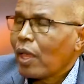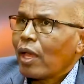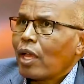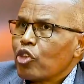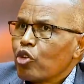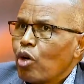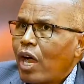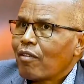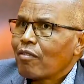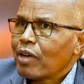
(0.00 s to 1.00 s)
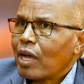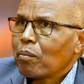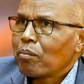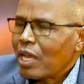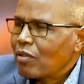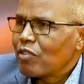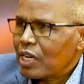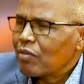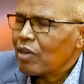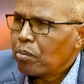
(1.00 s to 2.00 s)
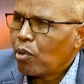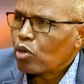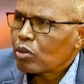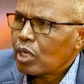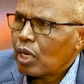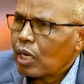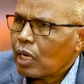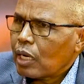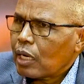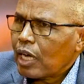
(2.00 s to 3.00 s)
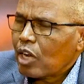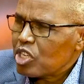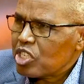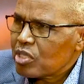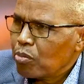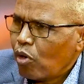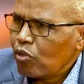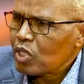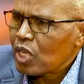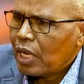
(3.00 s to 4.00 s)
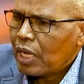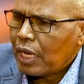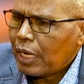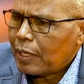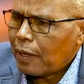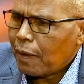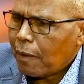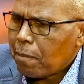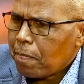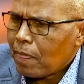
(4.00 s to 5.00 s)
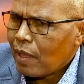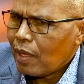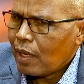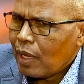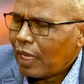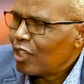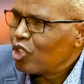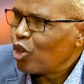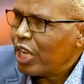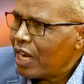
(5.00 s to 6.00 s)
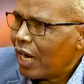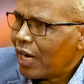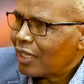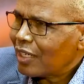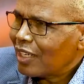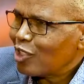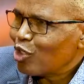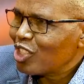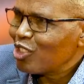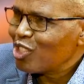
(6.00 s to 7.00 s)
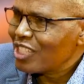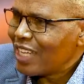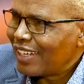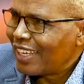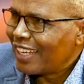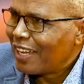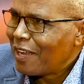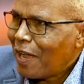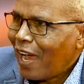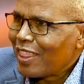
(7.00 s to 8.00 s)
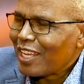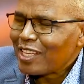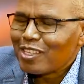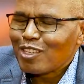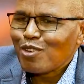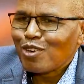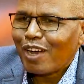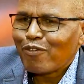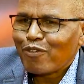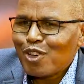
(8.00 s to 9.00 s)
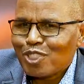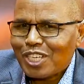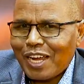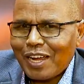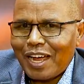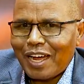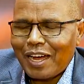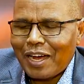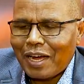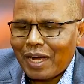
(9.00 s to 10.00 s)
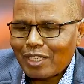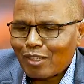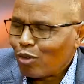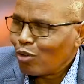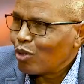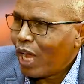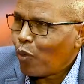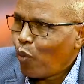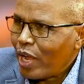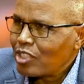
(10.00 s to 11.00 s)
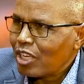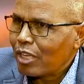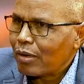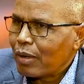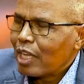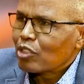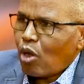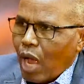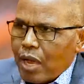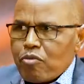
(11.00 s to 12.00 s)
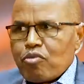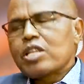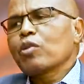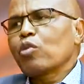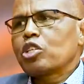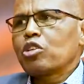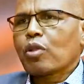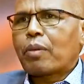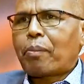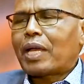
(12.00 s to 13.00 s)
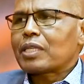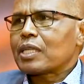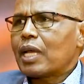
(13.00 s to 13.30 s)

You have made very, very bold, courageous moves, and you're here. You're still standing, and there is still a future, awaiting you. So I really wish you all the best.